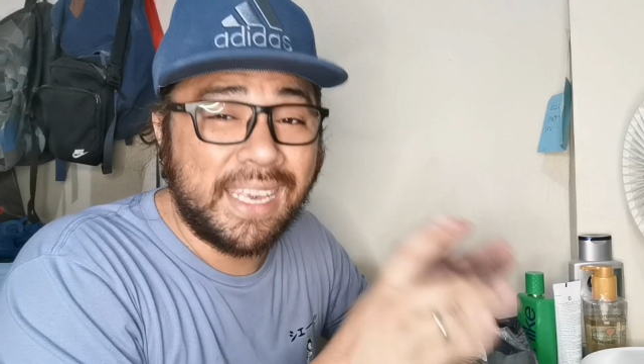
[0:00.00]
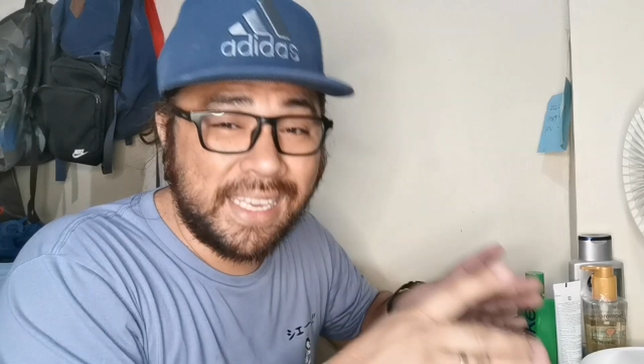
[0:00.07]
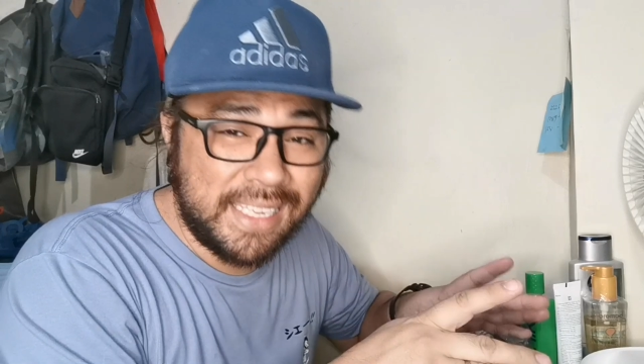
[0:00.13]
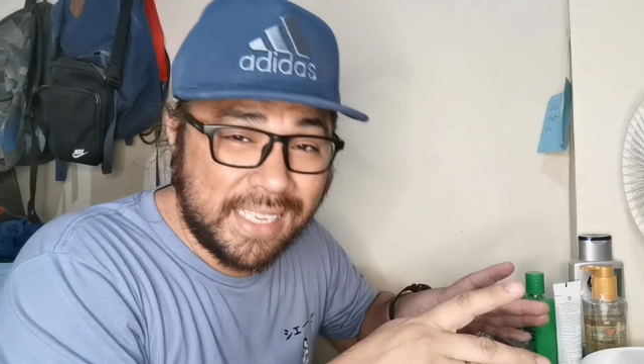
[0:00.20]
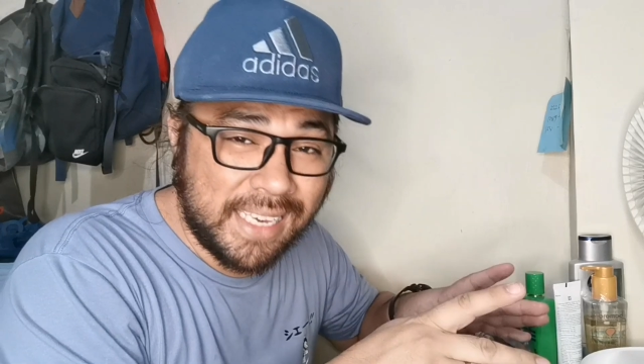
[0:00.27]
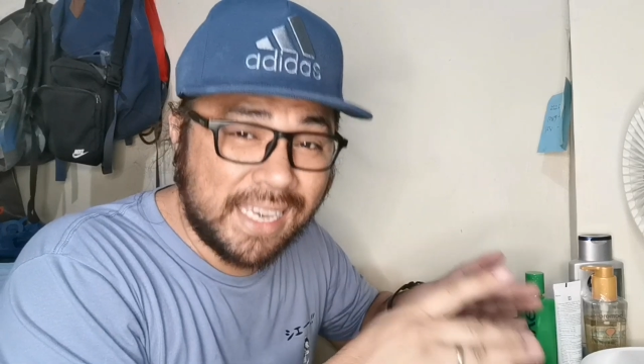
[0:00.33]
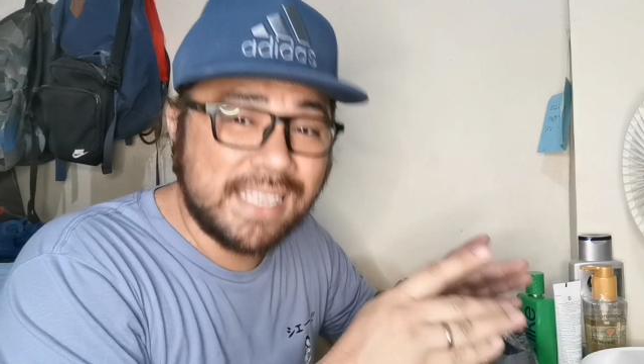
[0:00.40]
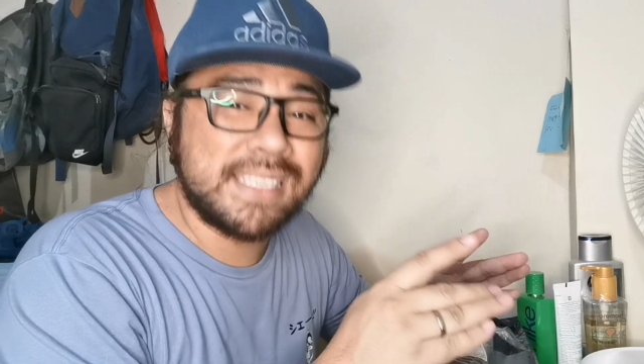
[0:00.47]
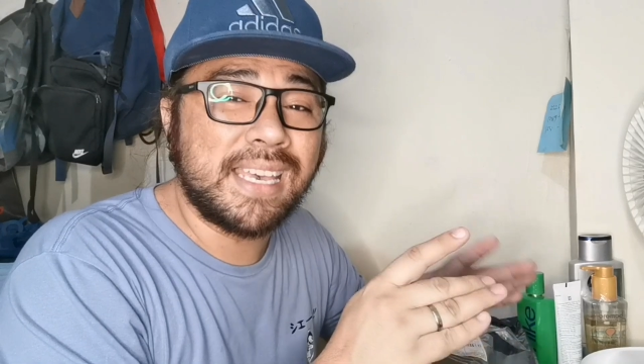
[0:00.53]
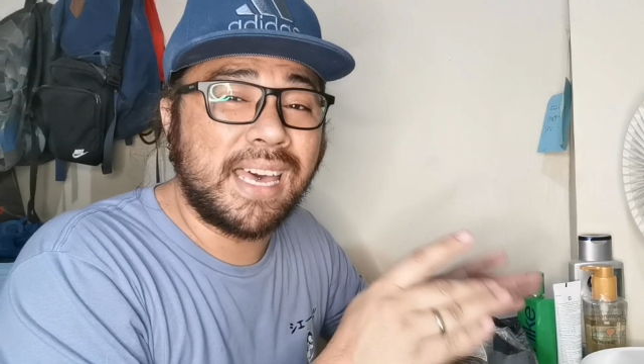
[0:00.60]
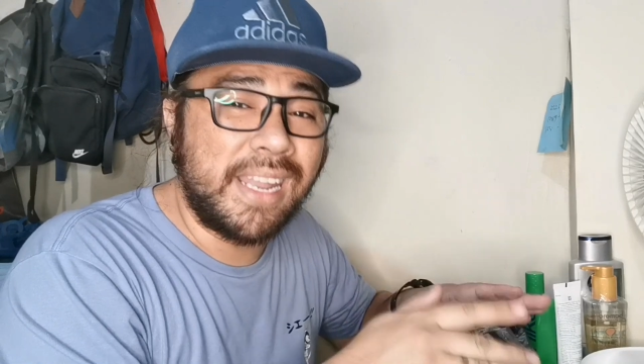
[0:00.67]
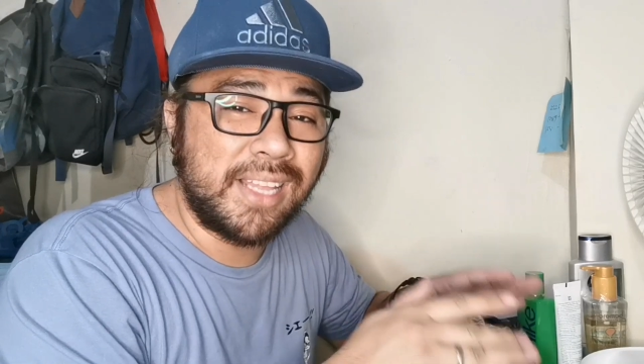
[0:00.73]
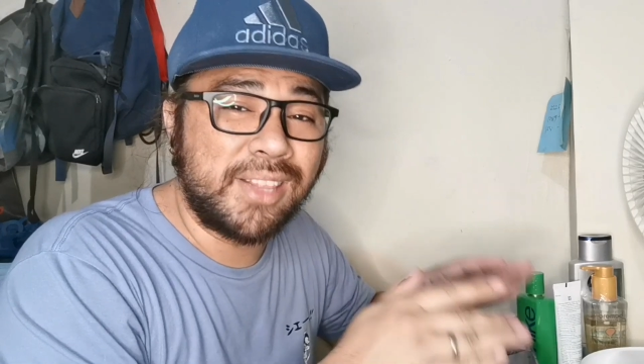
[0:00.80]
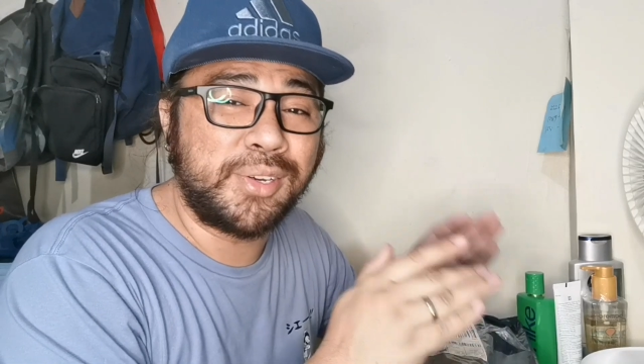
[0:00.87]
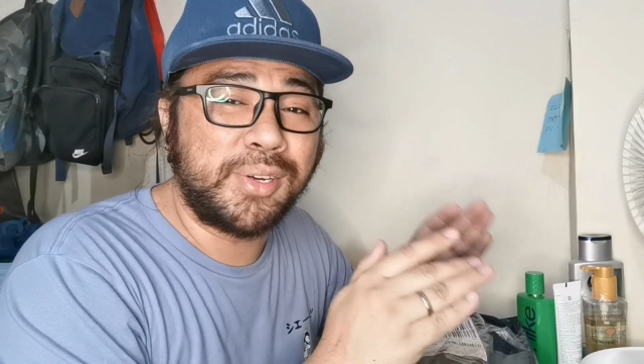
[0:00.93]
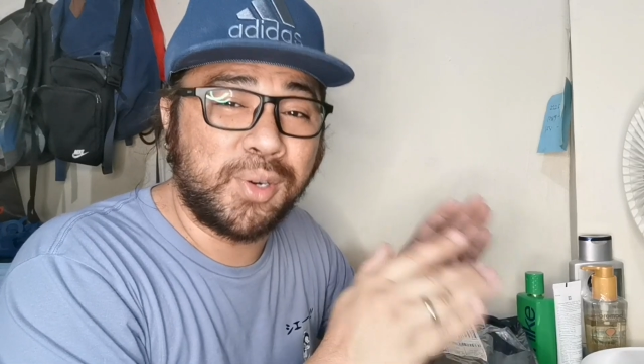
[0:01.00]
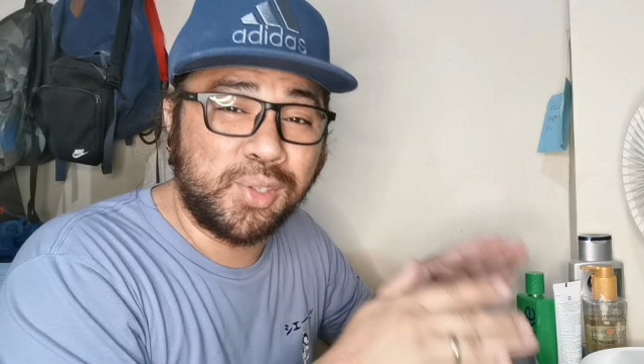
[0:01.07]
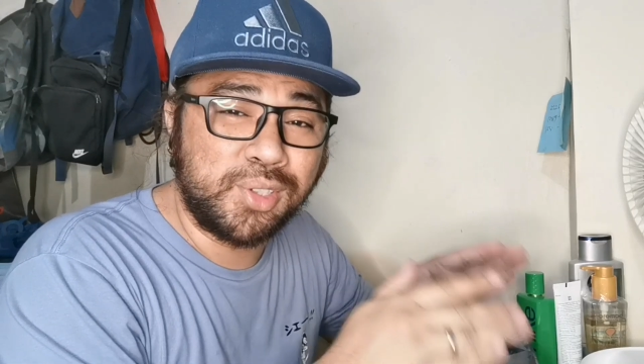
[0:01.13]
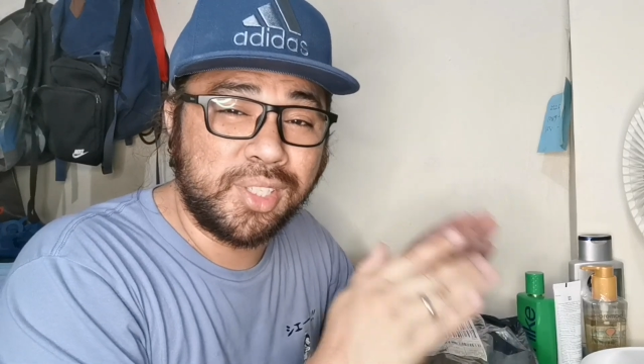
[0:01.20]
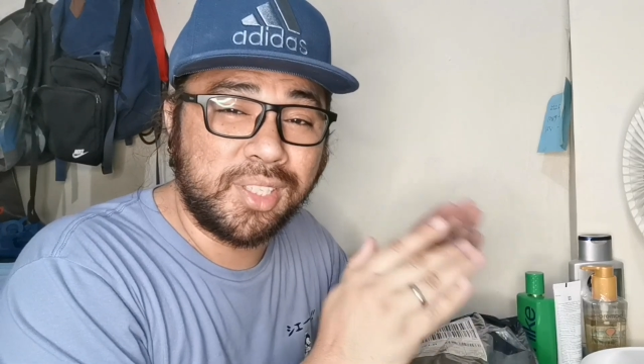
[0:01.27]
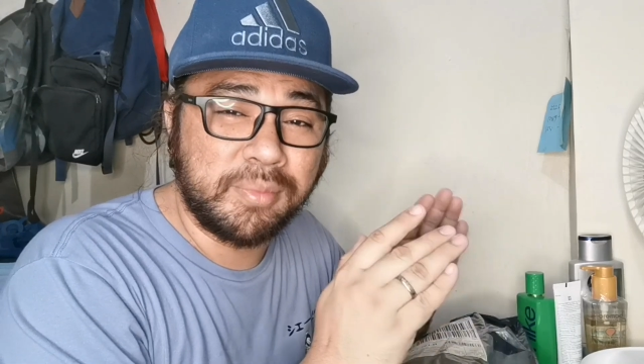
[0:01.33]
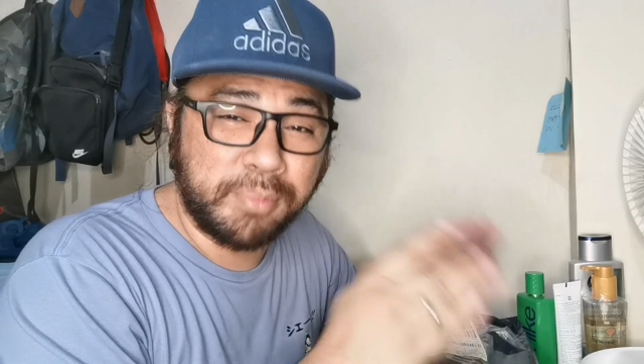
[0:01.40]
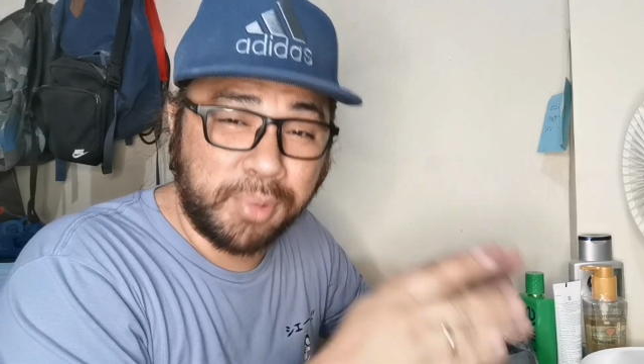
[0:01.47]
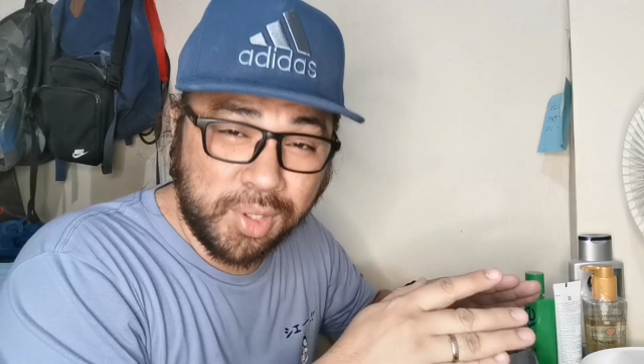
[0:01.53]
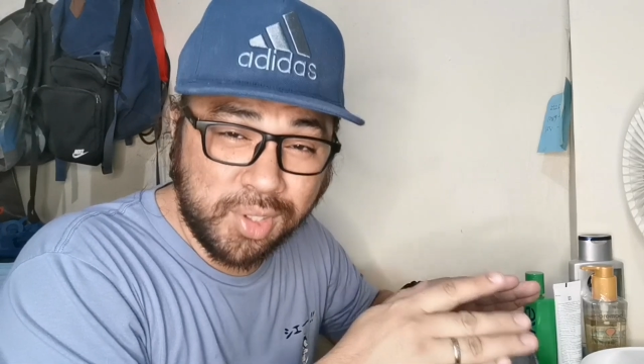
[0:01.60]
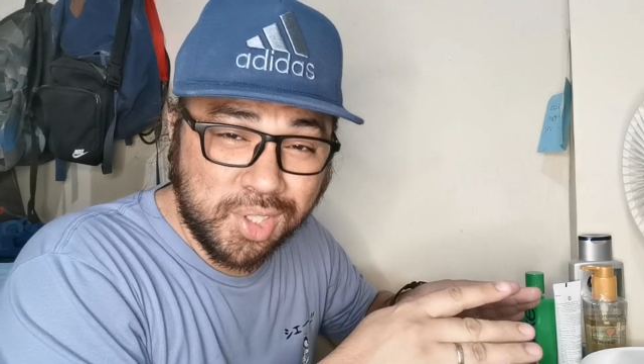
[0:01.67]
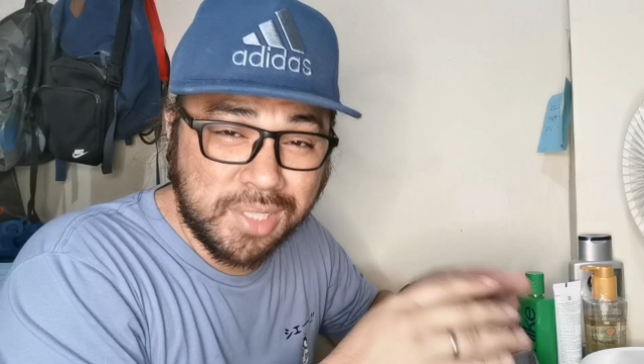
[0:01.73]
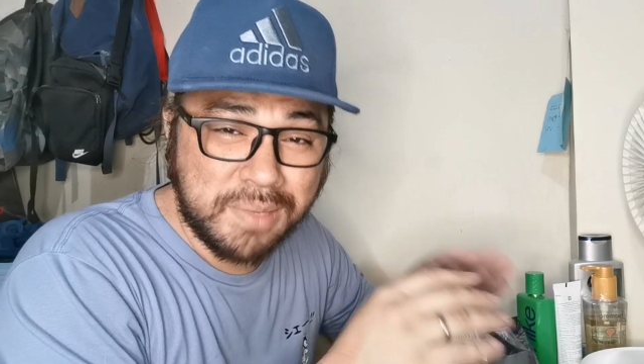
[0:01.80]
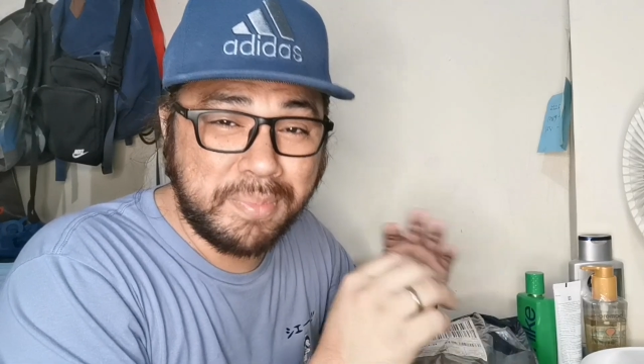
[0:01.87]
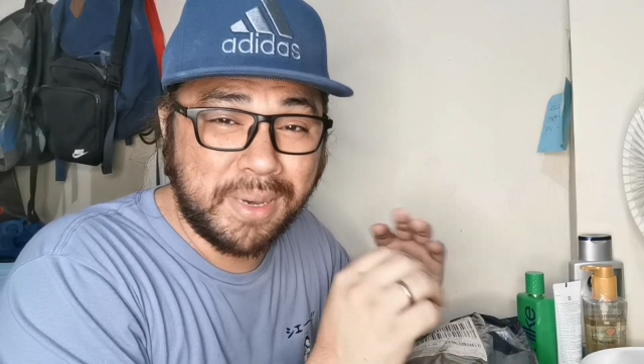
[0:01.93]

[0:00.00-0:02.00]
Yes, another online purchase,